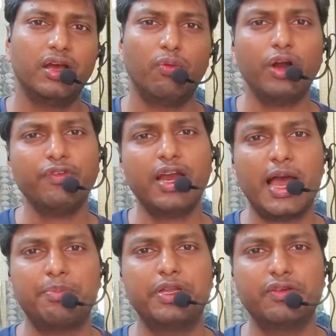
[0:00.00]
What would
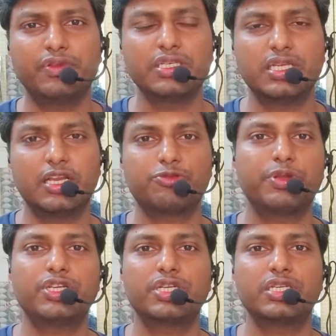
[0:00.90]
happen if the
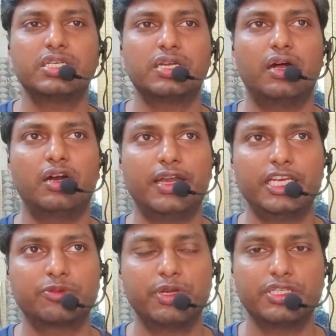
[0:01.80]
respiration
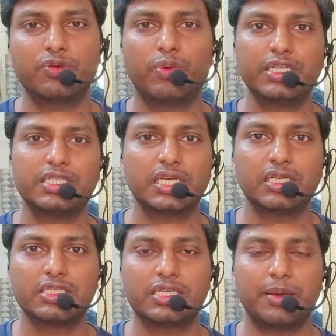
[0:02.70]
takes place in one
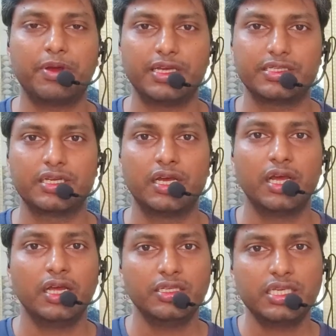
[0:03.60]
single step, guys?
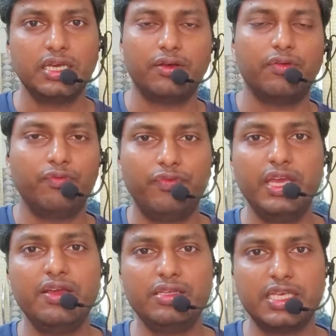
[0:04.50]
See,
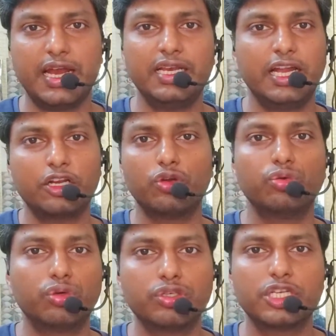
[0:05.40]
we said that
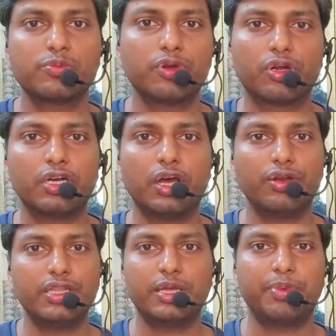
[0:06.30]
glucose is broken
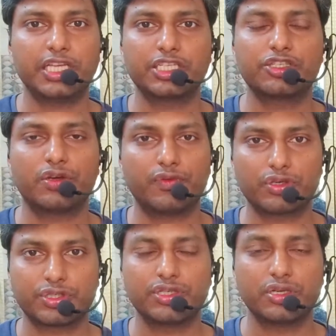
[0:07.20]
down in the presence of
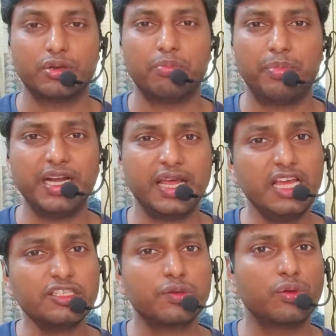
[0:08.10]
oxygen. But
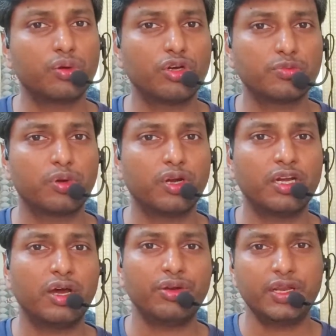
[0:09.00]
is glucose
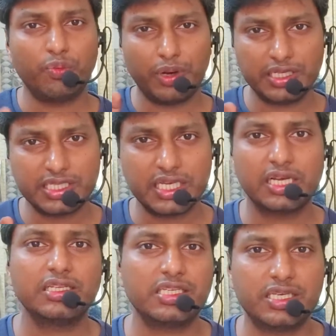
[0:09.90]
broken down in one
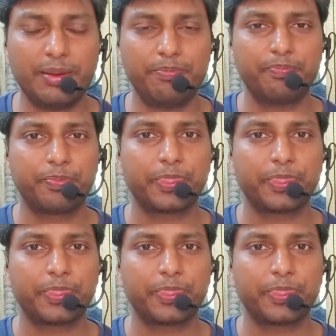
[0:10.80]
single step?